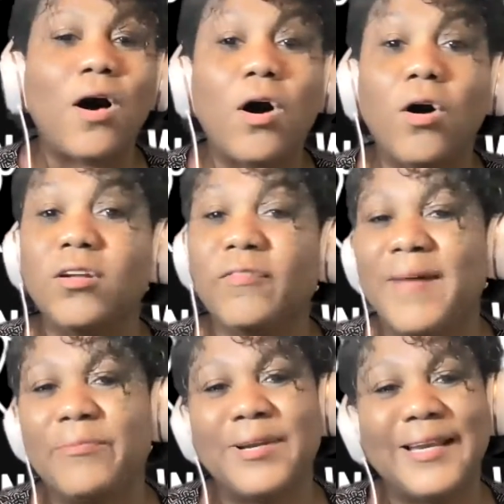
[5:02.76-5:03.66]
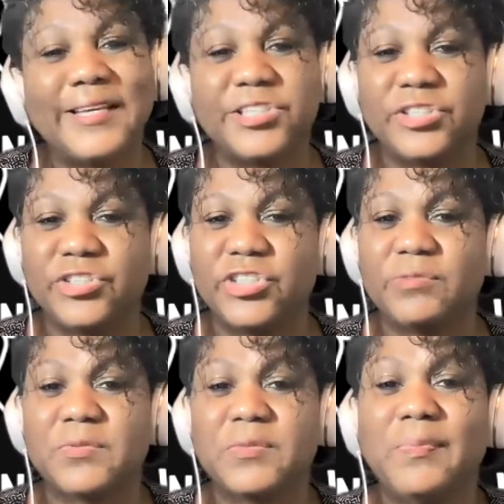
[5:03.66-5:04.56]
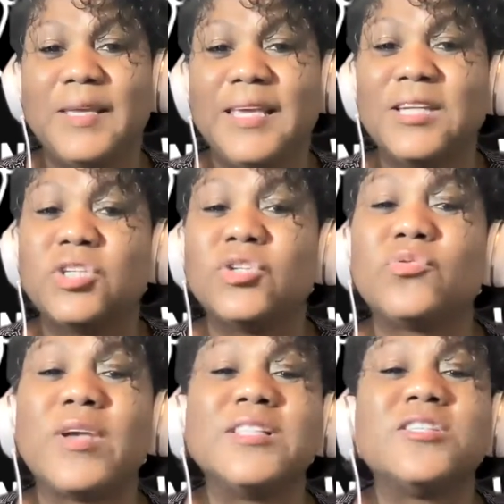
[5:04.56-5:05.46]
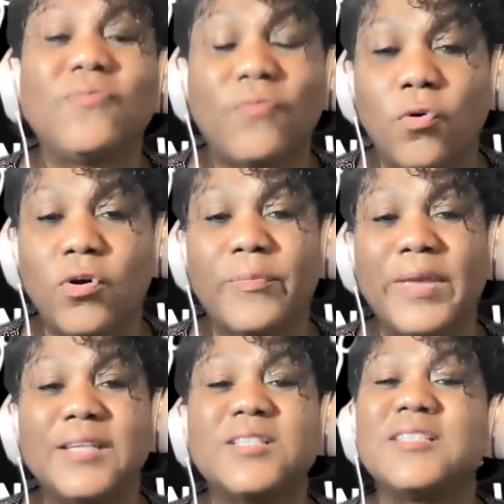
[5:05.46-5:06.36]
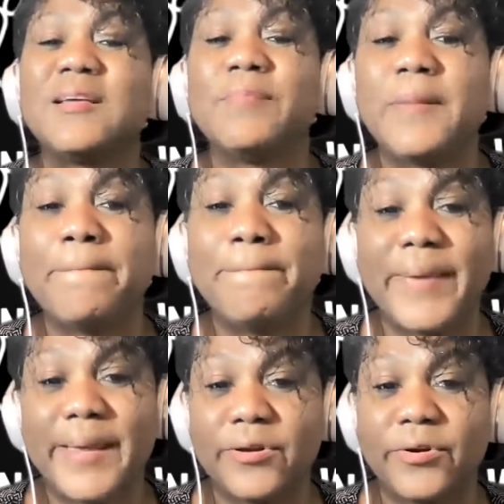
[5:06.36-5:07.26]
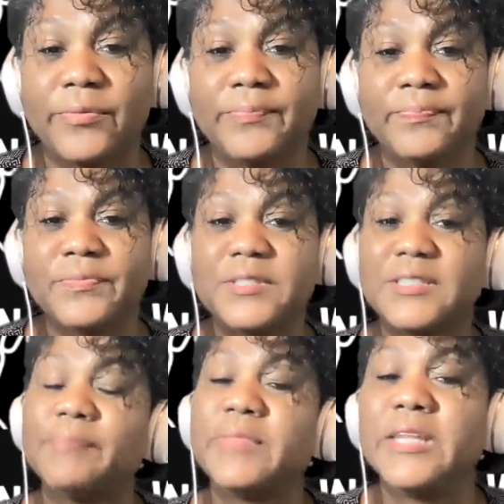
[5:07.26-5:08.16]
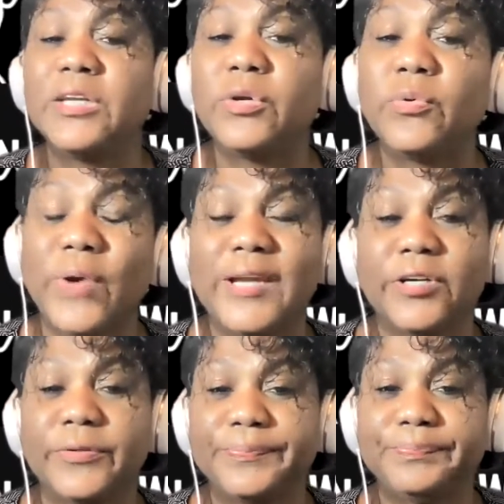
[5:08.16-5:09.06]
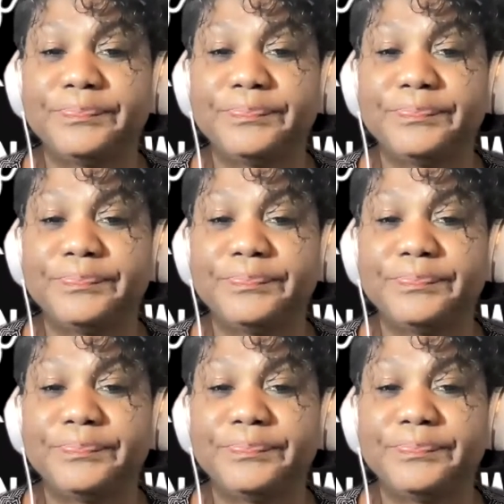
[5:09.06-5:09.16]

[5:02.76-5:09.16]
all of my relationships begin to transform into something better, something greater.